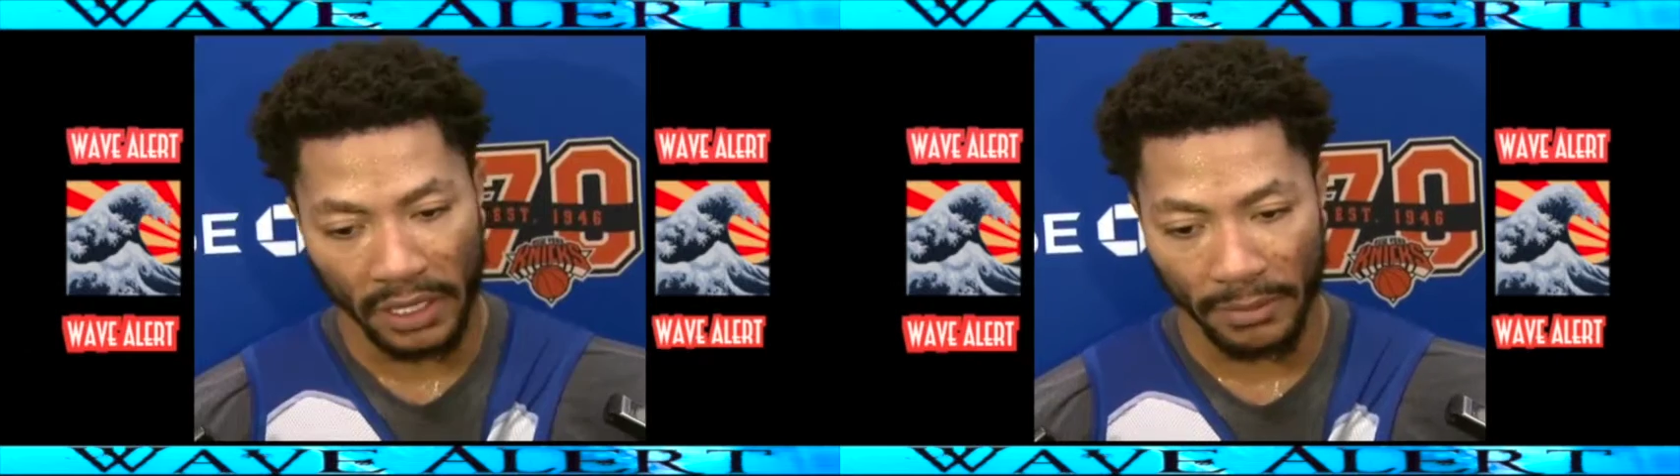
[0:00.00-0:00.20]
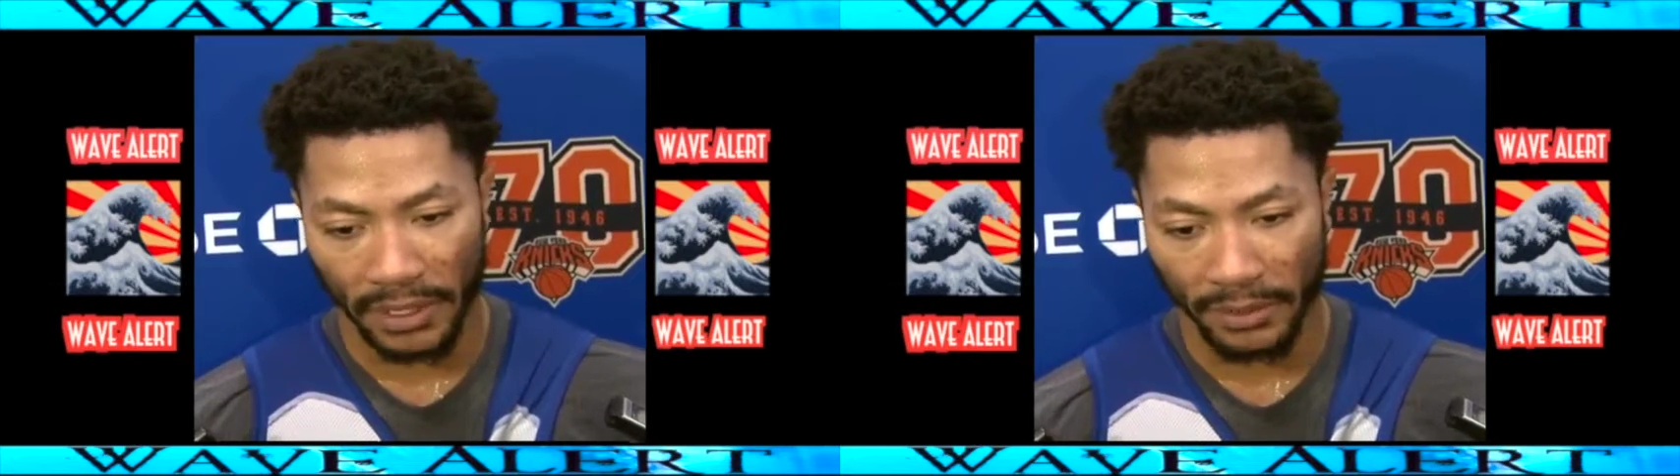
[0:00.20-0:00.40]

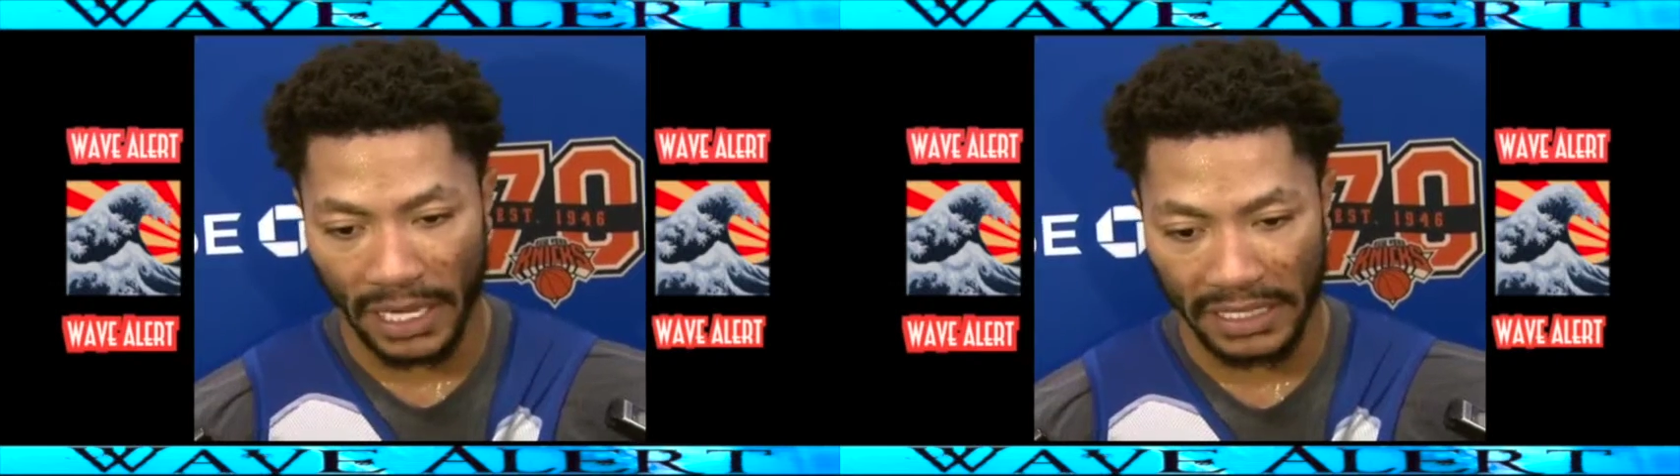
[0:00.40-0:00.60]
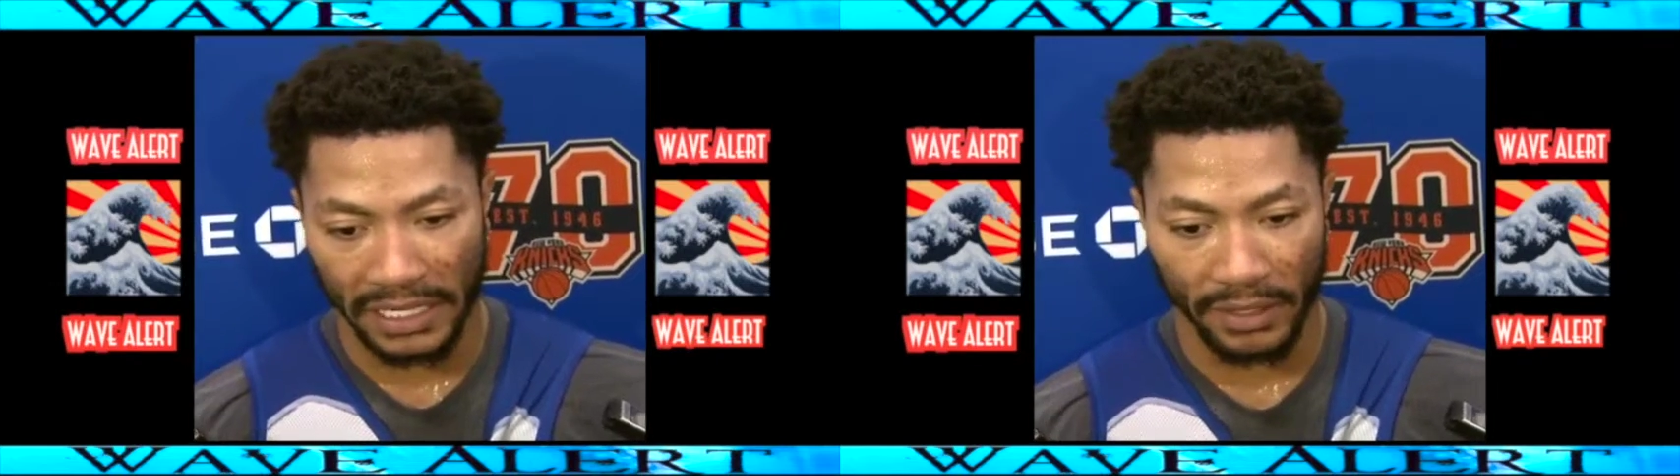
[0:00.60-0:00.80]
But we
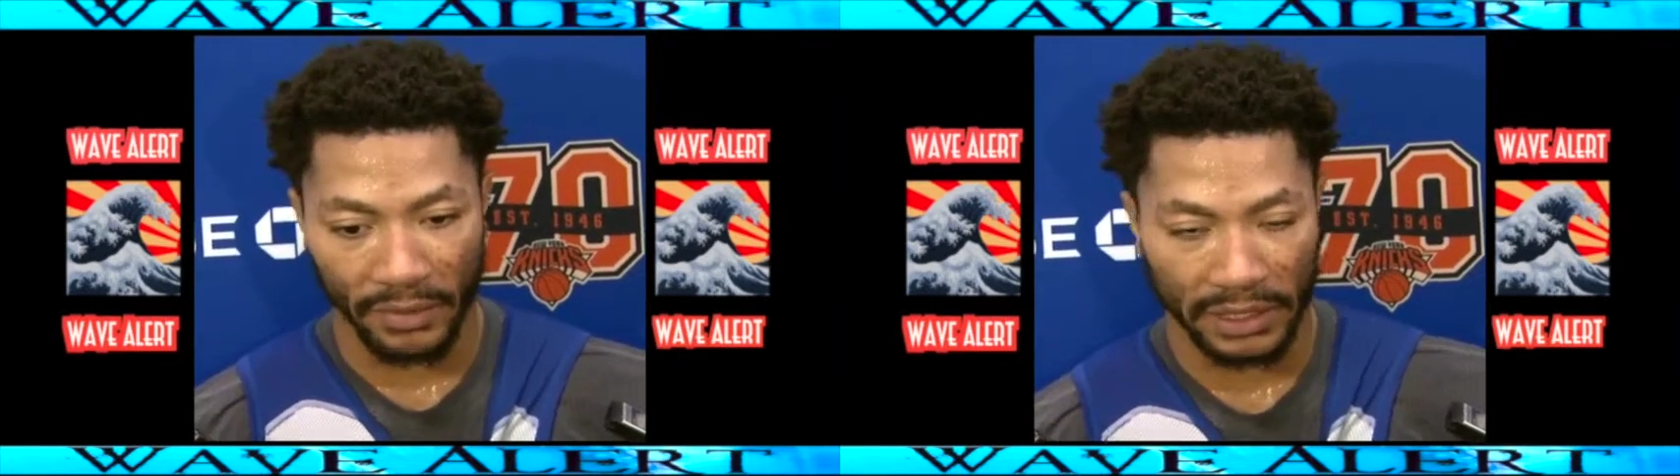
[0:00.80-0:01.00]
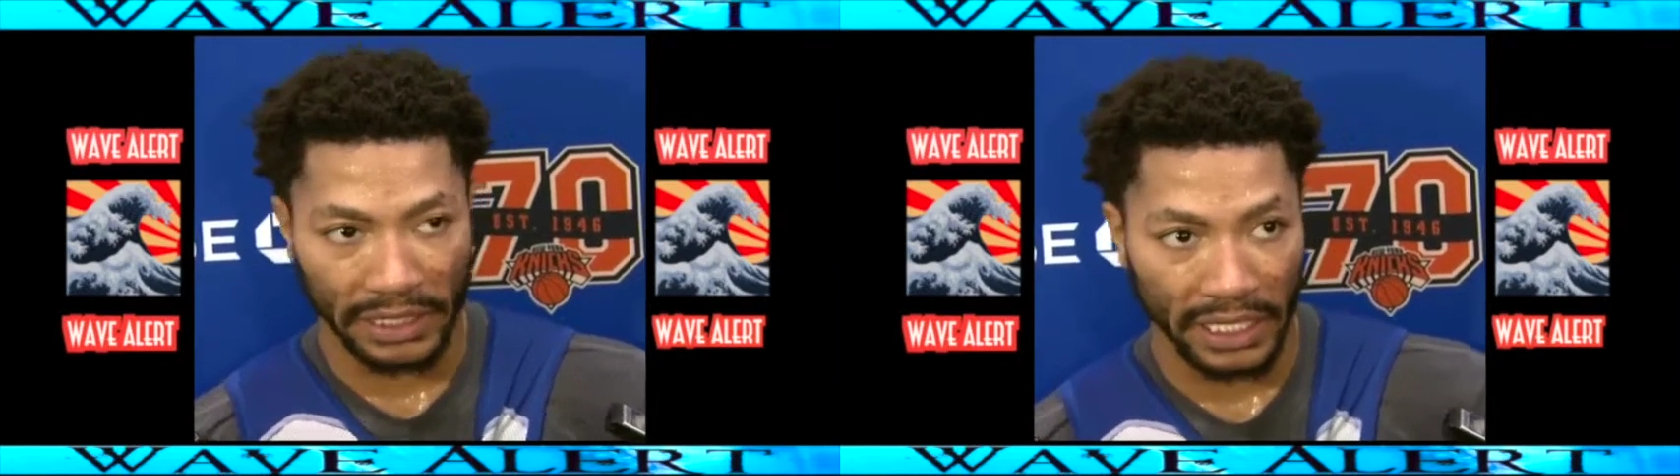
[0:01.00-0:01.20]
got to take it
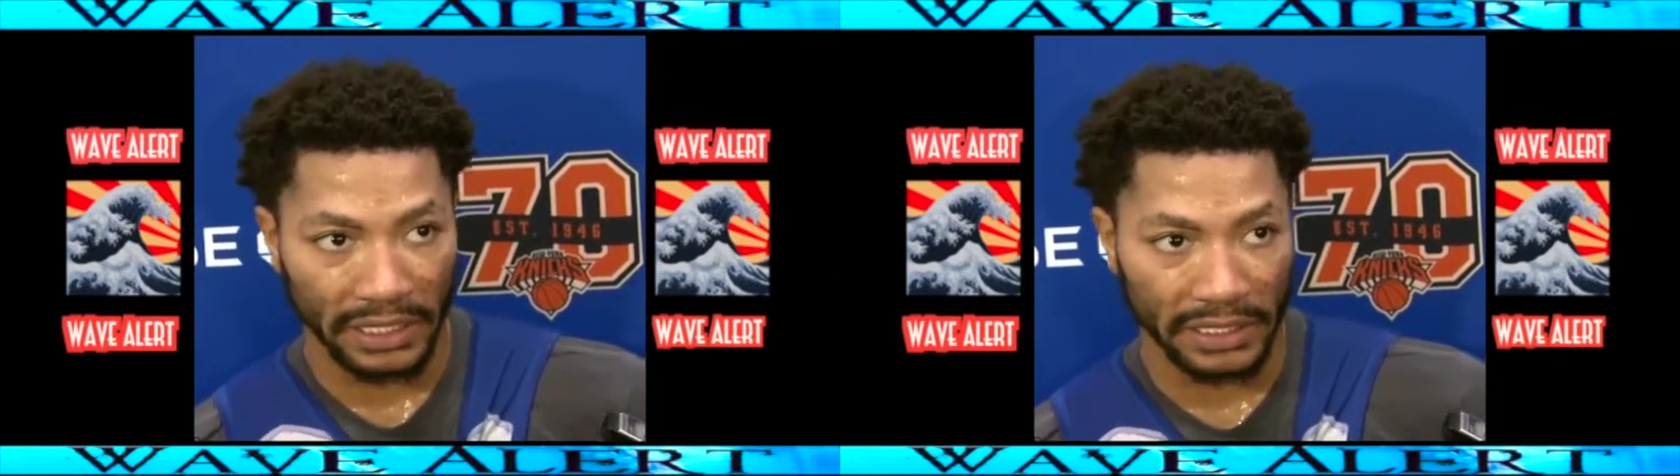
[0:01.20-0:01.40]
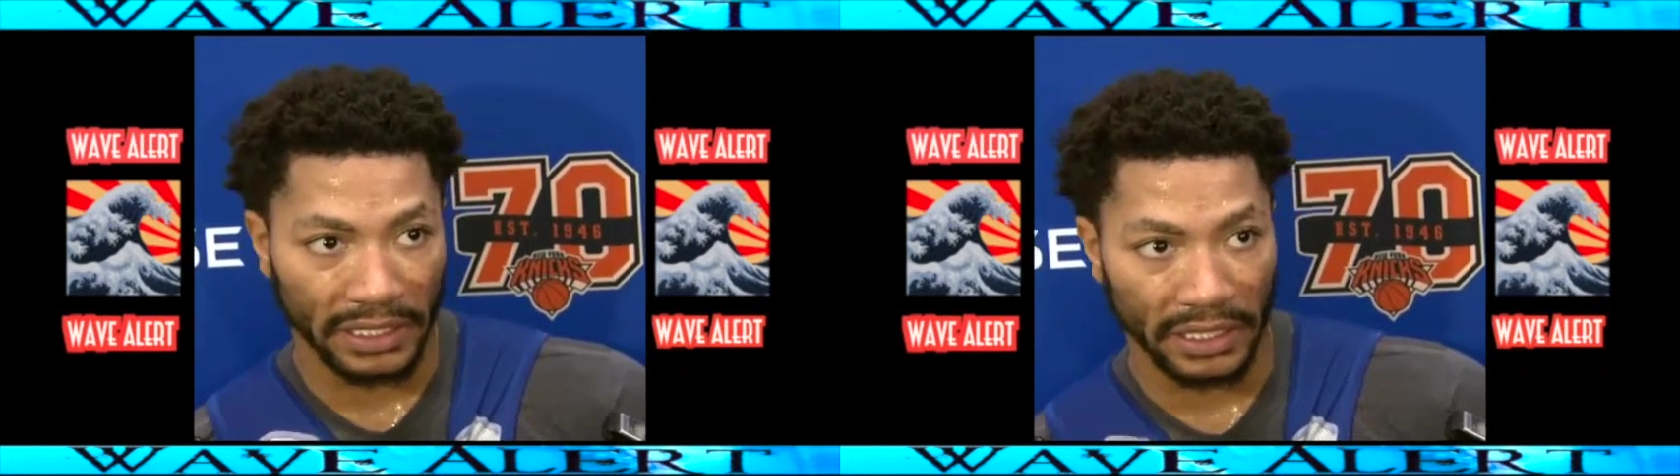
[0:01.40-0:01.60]
one day at
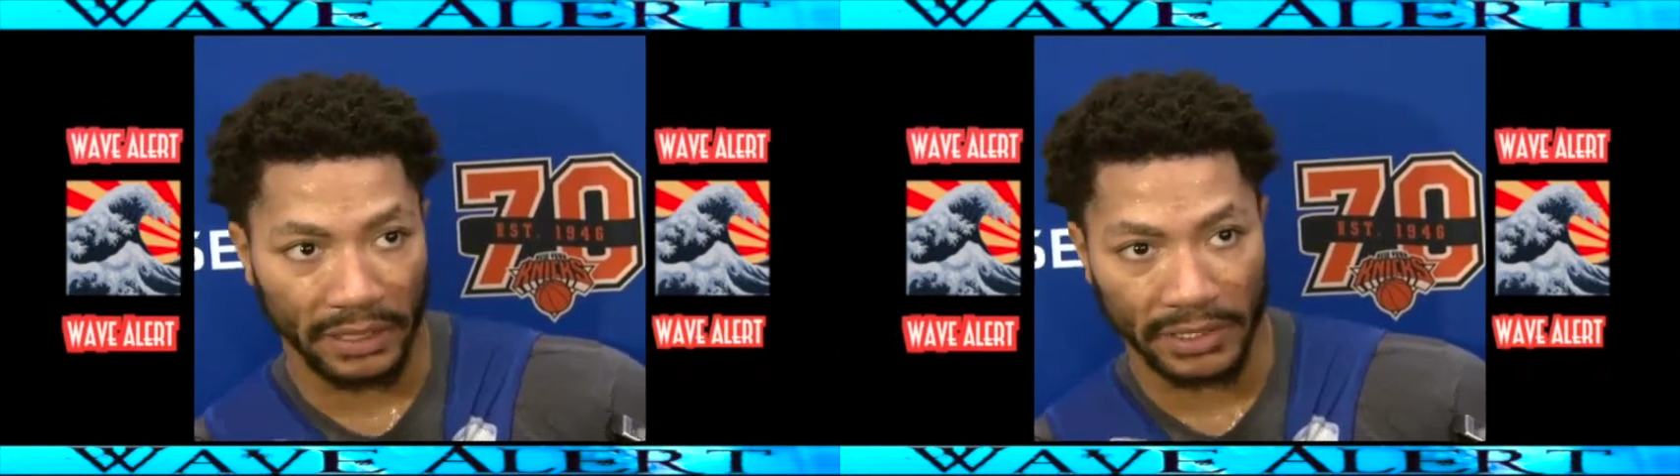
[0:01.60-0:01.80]
a time